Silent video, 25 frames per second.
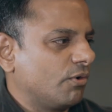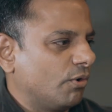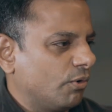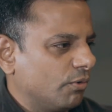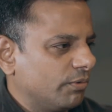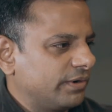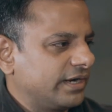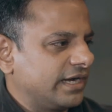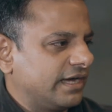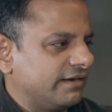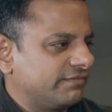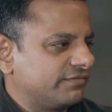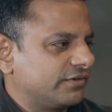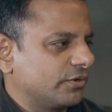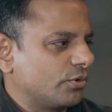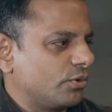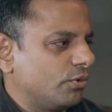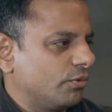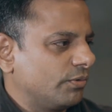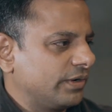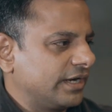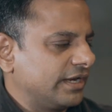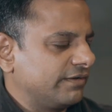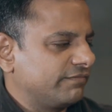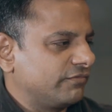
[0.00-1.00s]
COVID, after
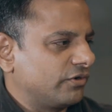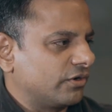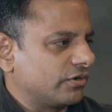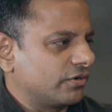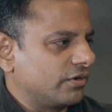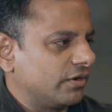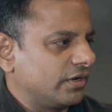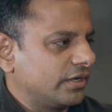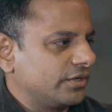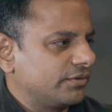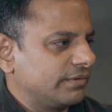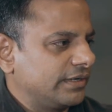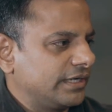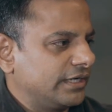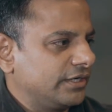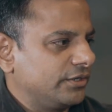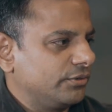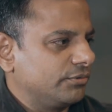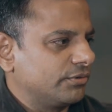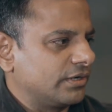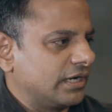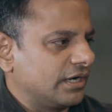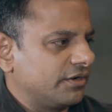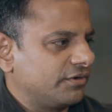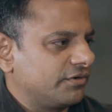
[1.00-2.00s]
COVID, I've not gone to any new
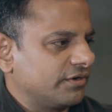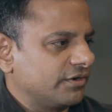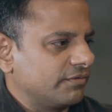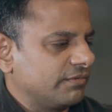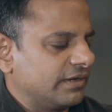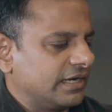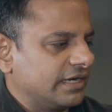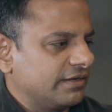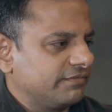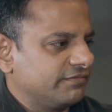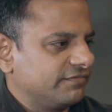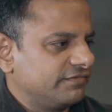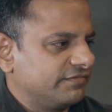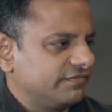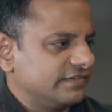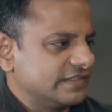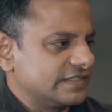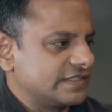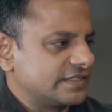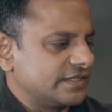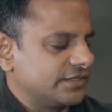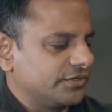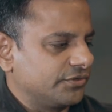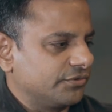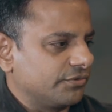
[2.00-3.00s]
country while I've
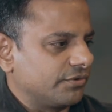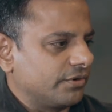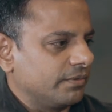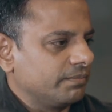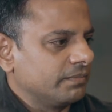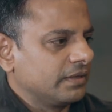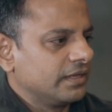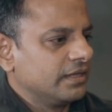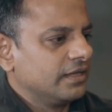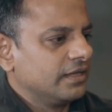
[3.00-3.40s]
visited Europe.